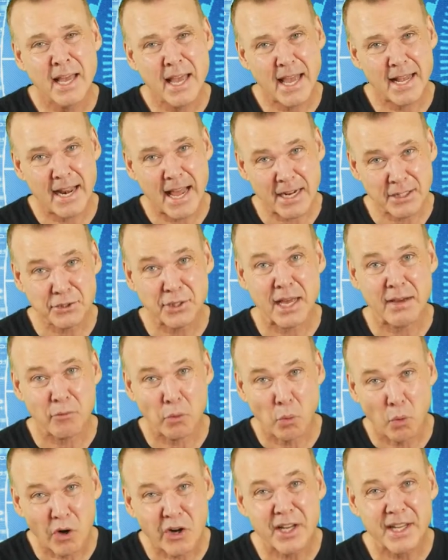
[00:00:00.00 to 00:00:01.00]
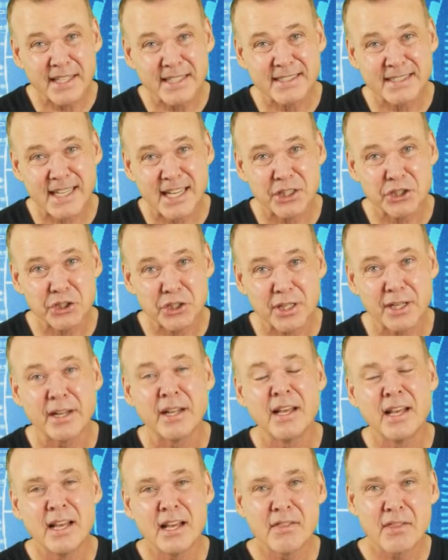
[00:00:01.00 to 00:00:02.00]
and actually have a working session
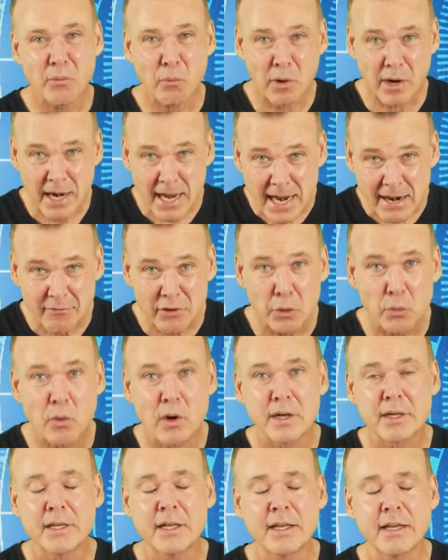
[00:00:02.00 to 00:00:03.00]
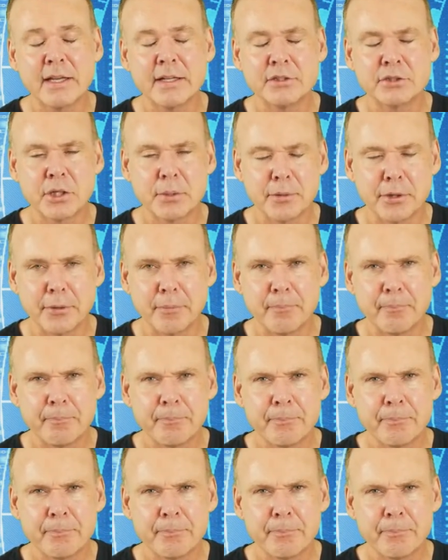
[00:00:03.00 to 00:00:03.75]
where everyone can contribute.